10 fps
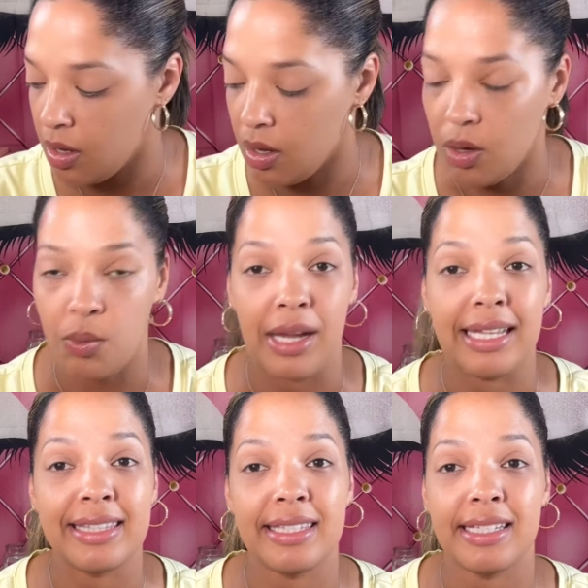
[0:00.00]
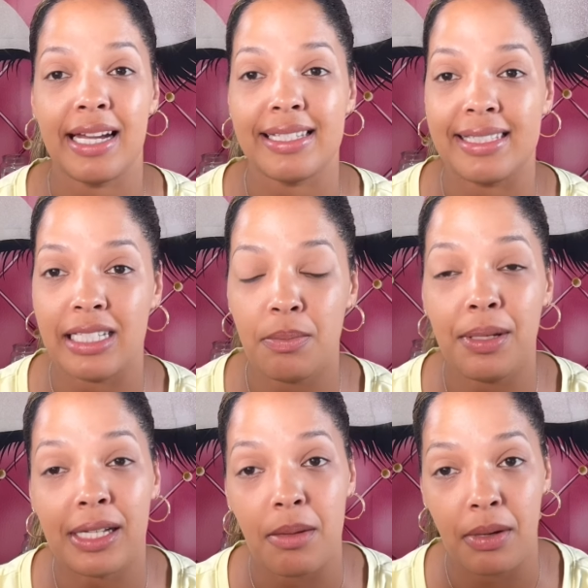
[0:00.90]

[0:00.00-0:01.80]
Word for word: All right, and then I did pick up a